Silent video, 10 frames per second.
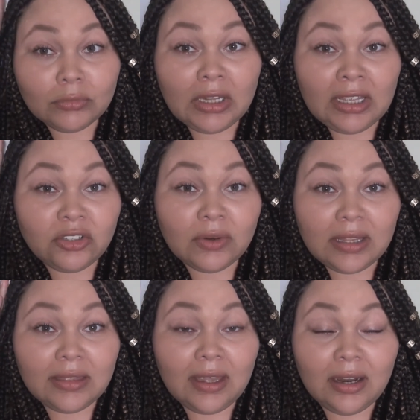itch
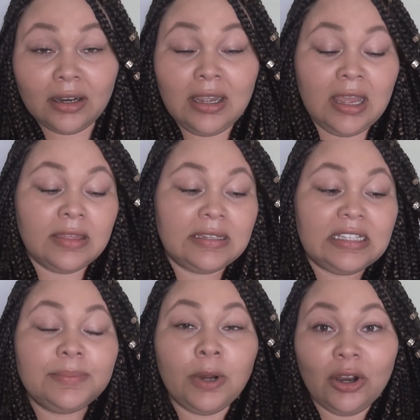right there. This
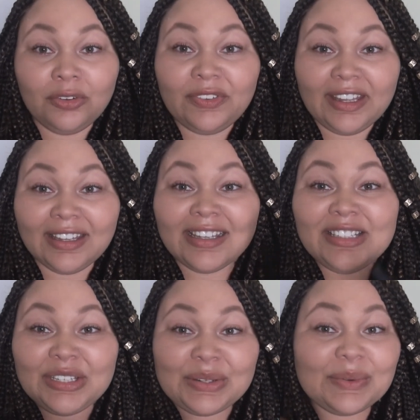is perfect
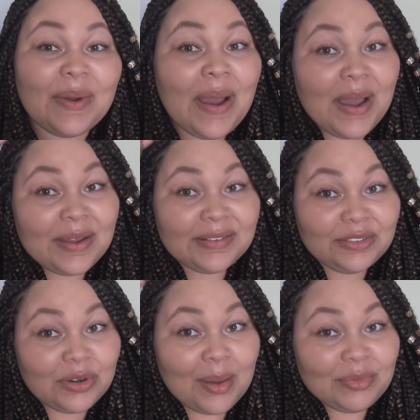to
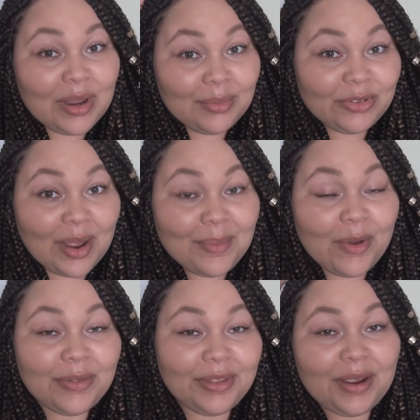drop
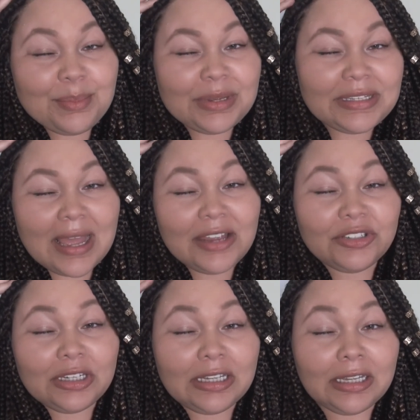on there, massage
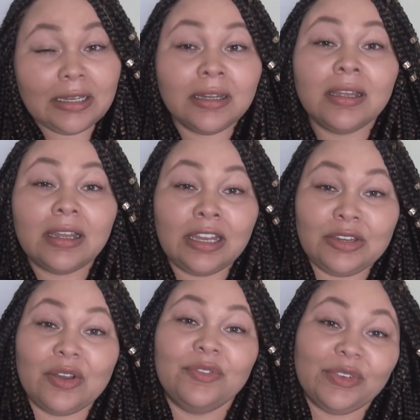it in, and
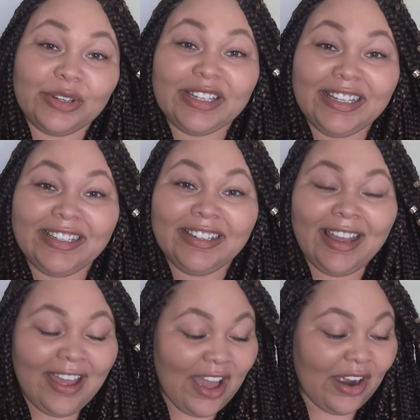you're gonna feel good.
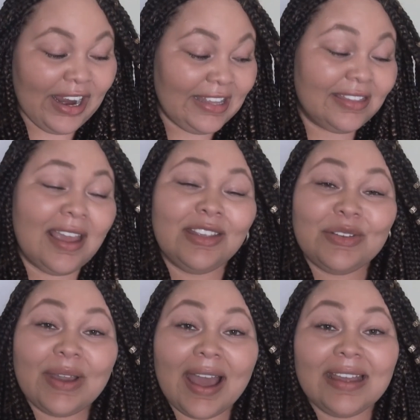All right, thank
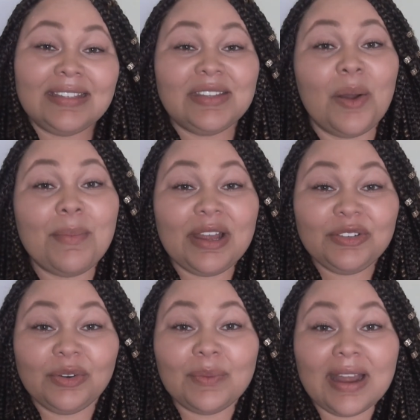you guys so much
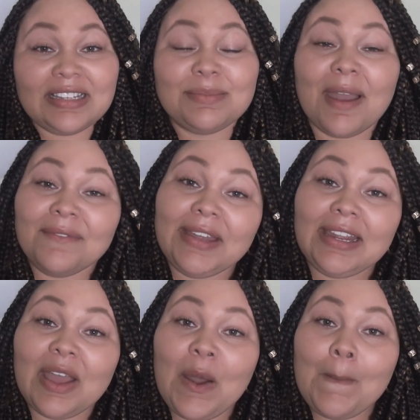for watching my
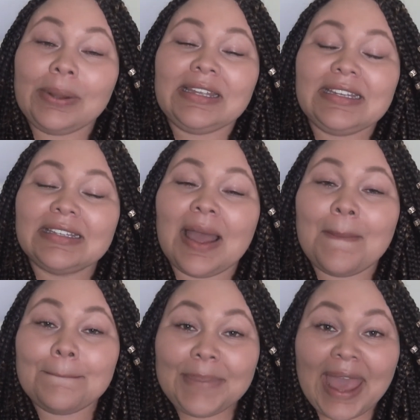video. Please
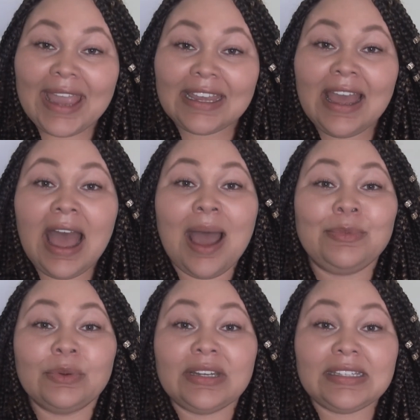come back. I'm
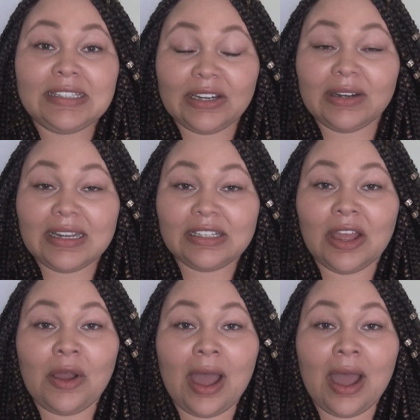doing a series